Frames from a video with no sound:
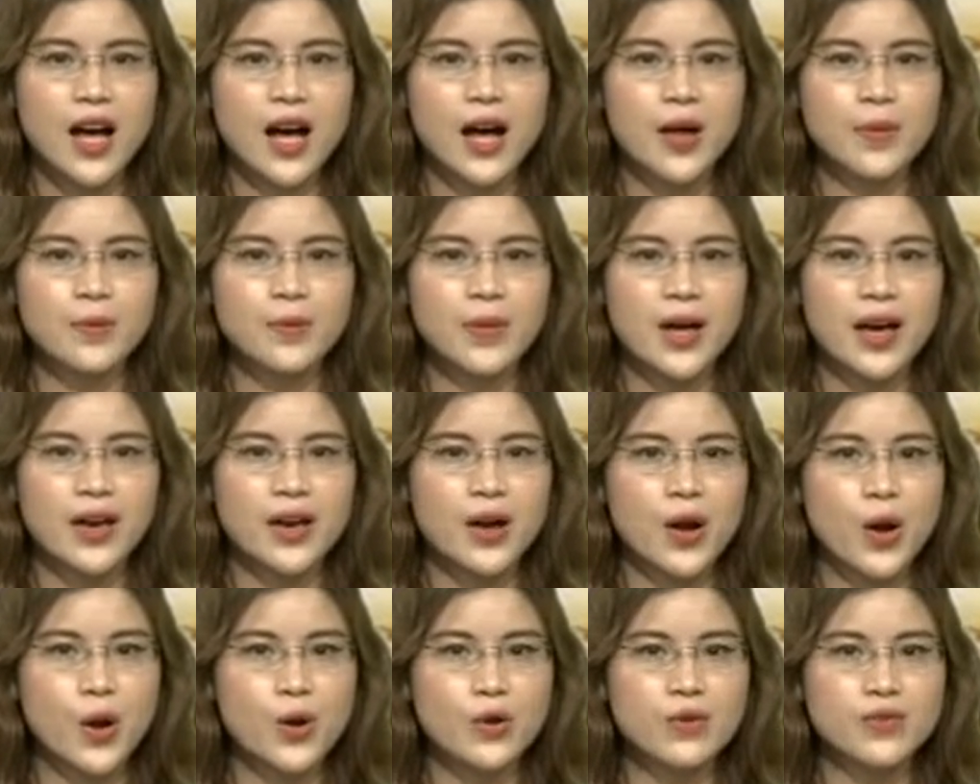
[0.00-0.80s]
up
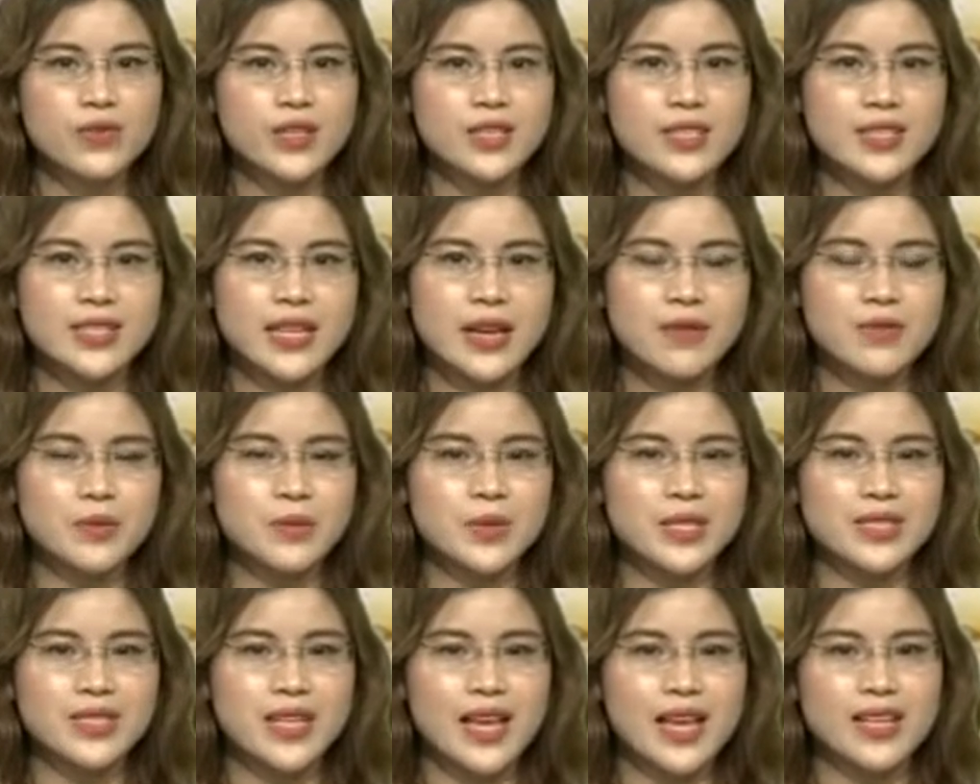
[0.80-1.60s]
by over
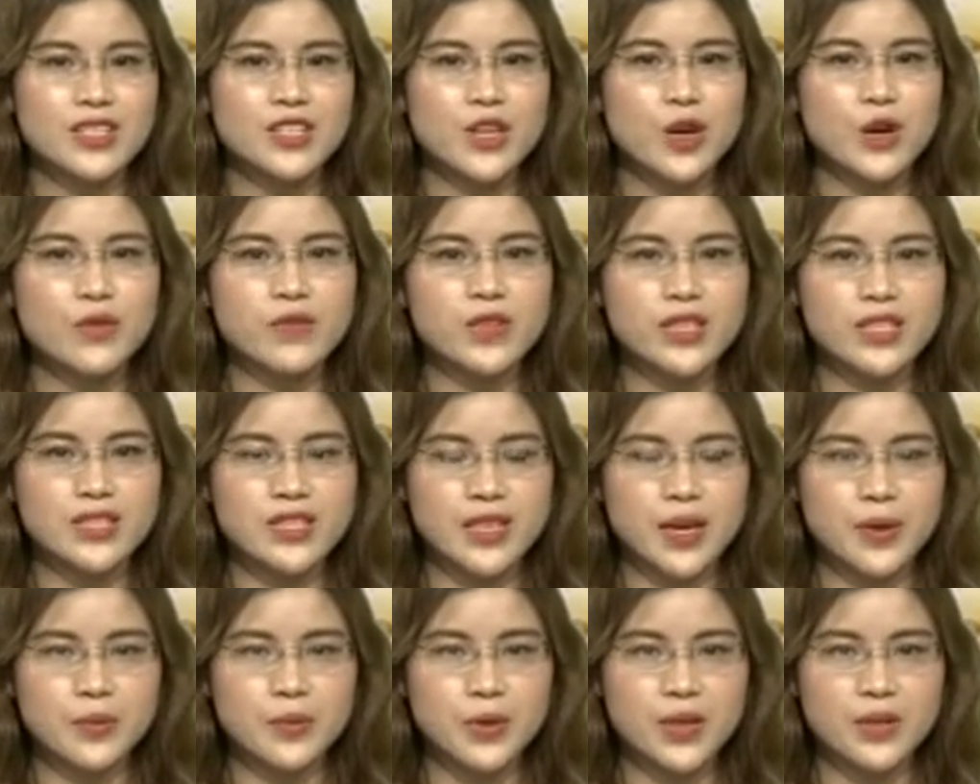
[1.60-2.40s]
7% over the
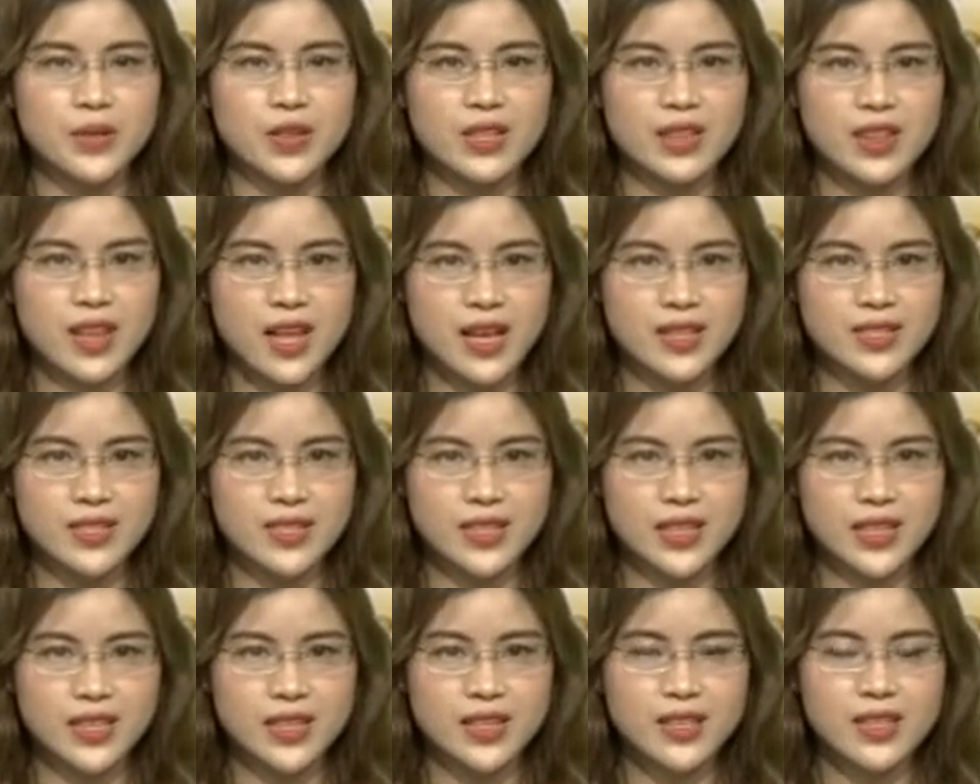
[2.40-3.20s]
same period
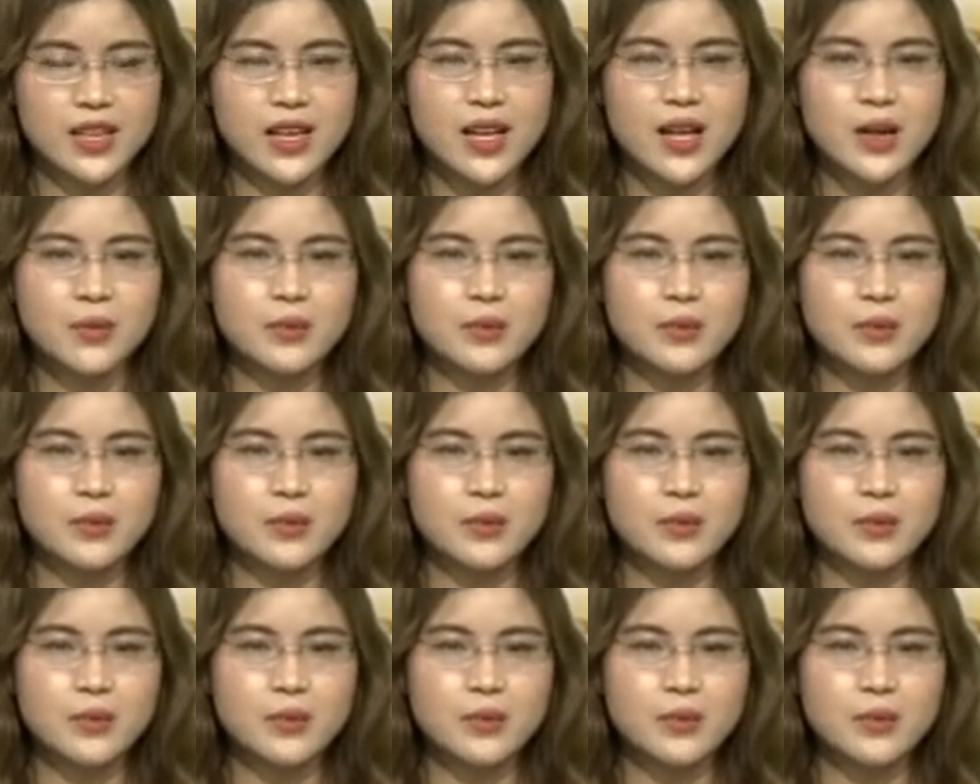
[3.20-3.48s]
last year.